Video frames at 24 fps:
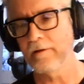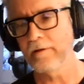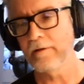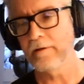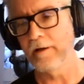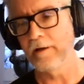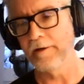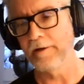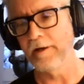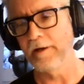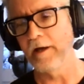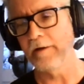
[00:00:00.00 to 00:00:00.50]

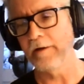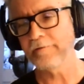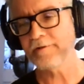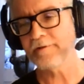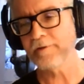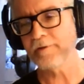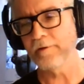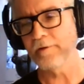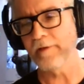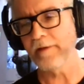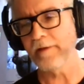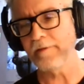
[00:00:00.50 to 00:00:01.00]
enough
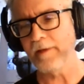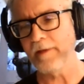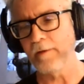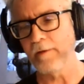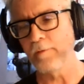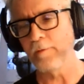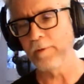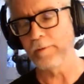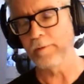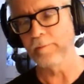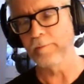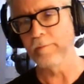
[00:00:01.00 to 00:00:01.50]
so that they
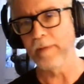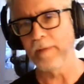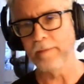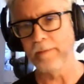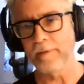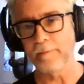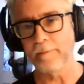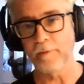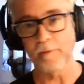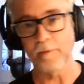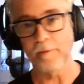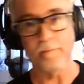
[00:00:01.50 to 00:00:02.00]
would maybe
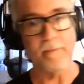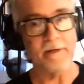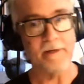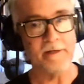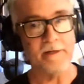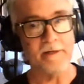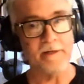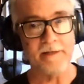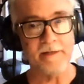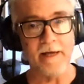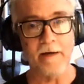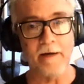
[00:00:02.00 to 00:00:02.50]
put
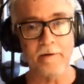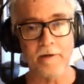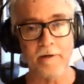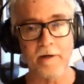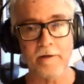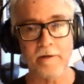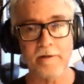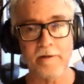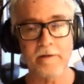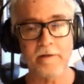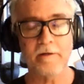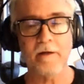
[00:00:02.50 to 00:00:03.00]
money down
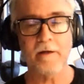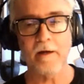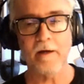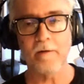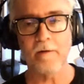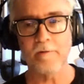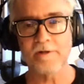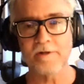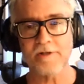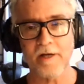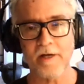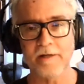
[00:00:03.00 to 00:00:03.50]
on it. I
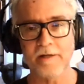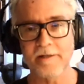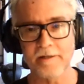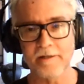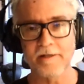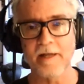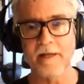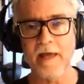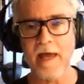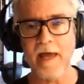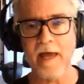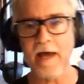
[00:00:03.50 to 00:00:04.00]
wish I
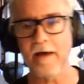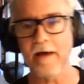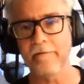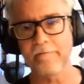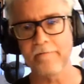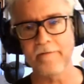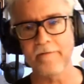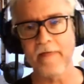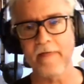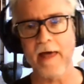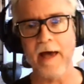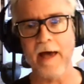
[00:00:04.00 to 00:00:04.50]
didn't have
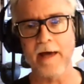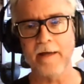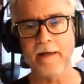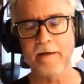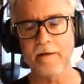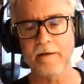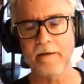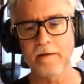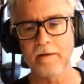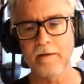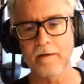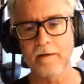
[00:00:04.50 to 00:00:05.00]
that
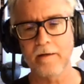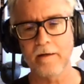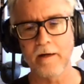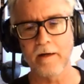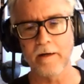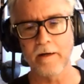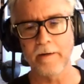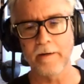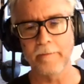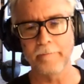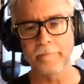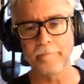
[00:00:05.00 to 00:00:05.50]

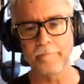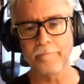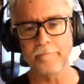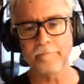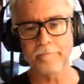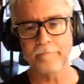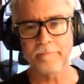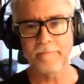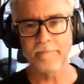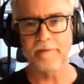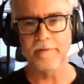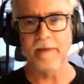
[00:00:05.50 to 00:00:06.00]
um,
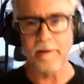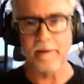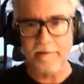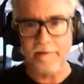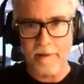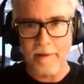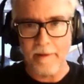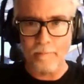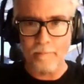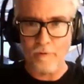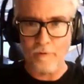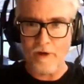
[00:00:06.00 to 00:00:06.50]
that
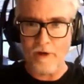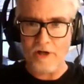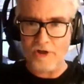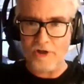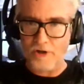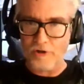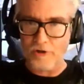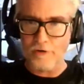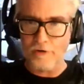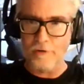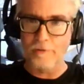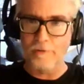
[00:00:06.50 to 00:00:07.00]
that
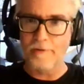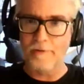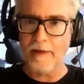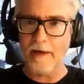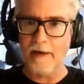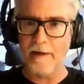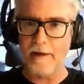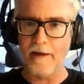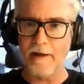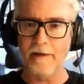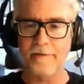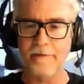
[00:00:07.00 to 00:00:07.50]
pressure
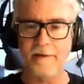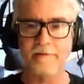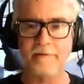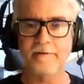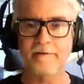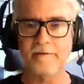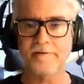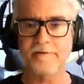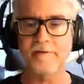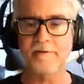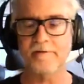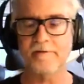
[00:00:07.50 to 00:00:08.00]
that I think
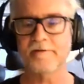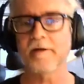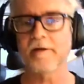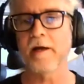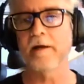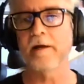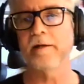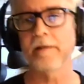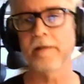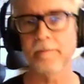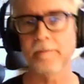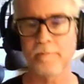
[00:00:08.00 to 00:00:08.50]
this
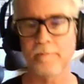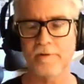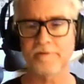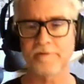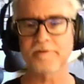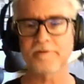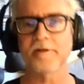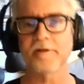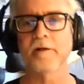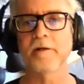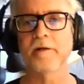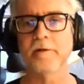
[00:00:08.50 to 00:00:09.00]
society
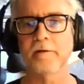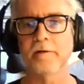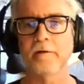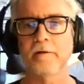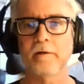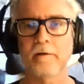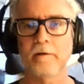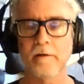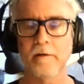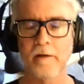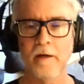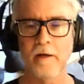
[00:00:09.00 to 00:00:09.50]
puts on
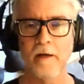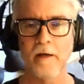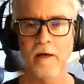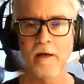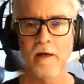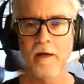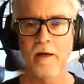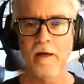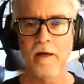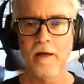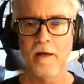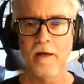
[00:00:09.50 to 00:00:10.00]

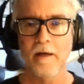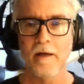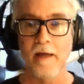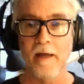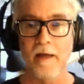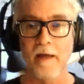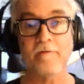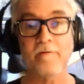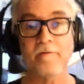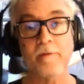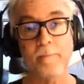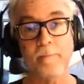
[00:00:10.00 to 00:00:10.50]

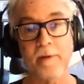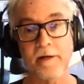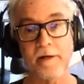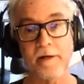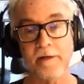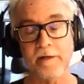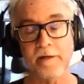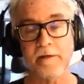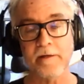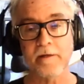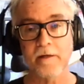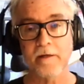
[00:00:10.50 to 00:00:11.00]

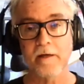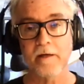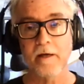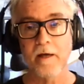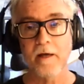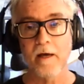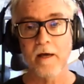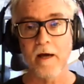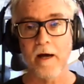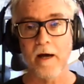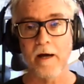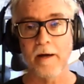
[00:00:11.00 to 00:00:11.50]
everybody.
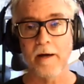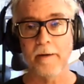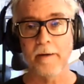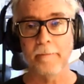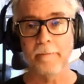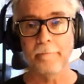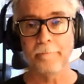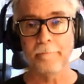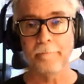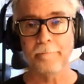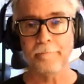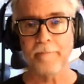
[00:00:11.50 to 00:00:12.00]
Um,
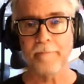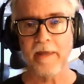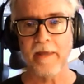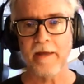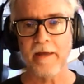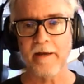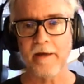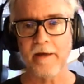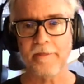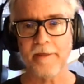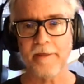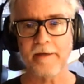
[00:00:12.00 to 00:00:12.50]
hmm. and
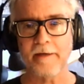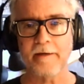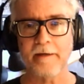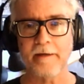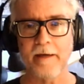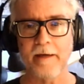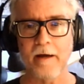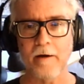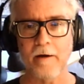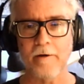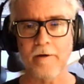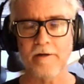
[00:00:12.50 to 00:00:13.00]
I think
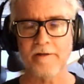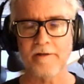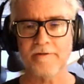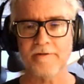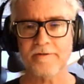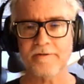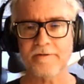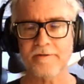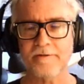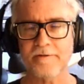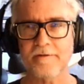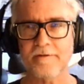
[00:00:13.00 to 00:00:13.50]

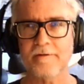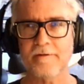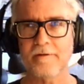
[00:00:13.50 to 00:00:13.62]
artists